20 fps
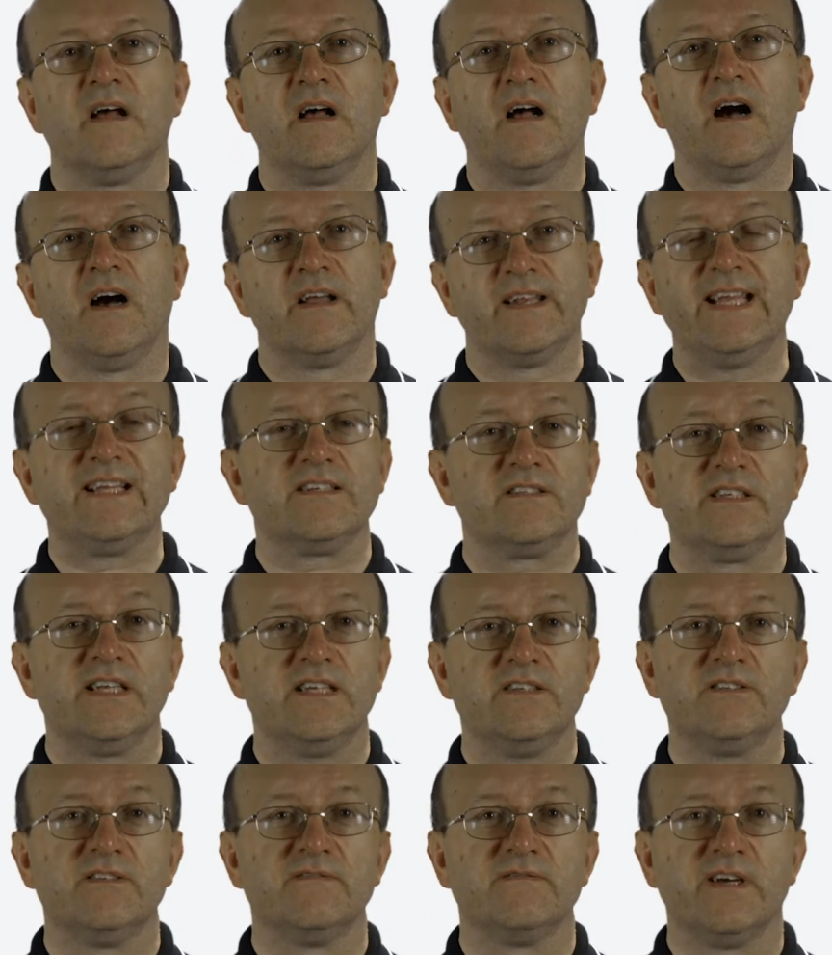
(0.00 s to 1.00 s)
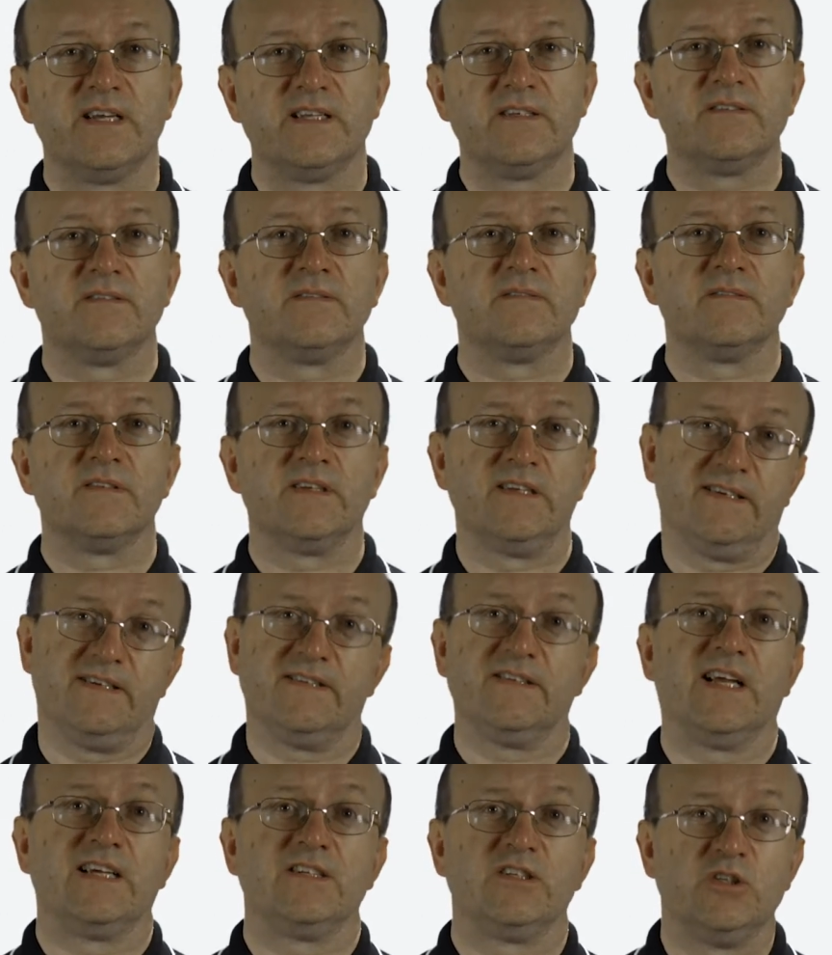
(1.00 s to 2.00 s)
Our next test, in fact,
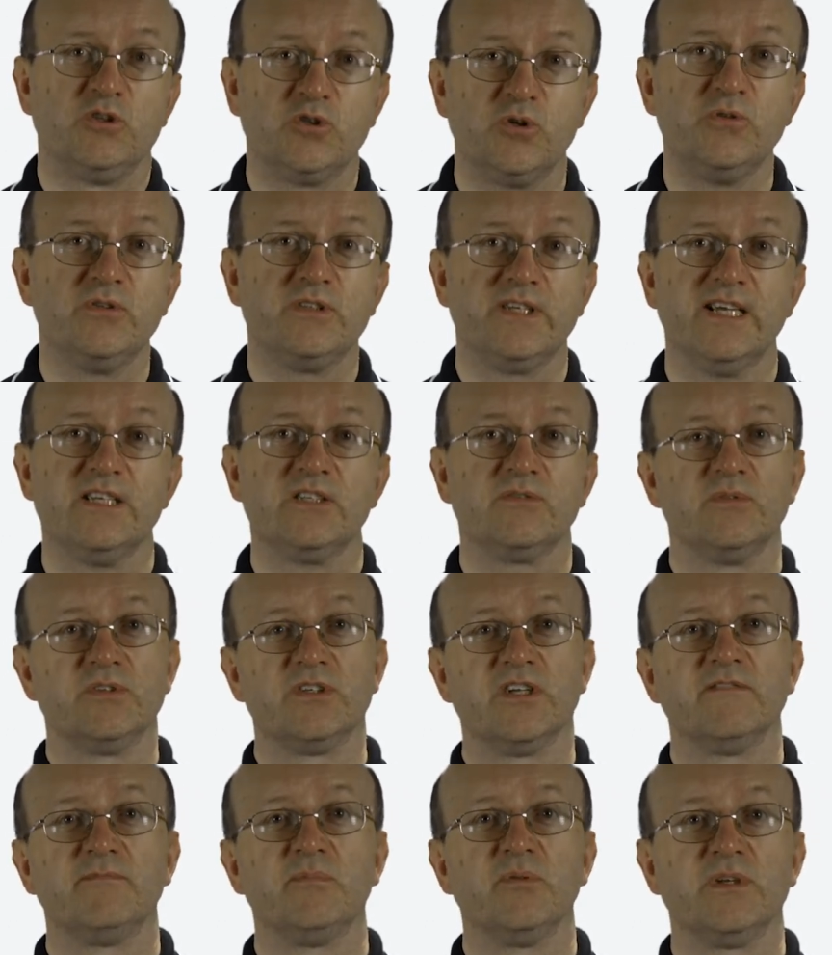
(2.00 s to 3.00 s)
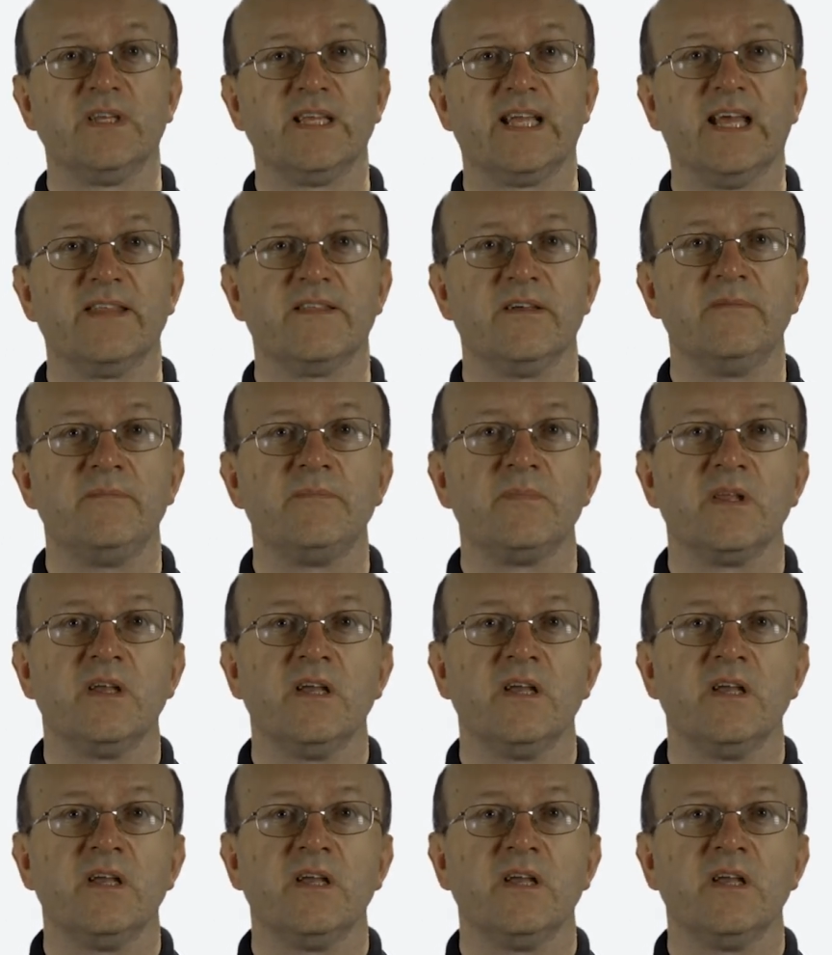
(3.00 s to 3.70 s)
is actually two tests which I've put together,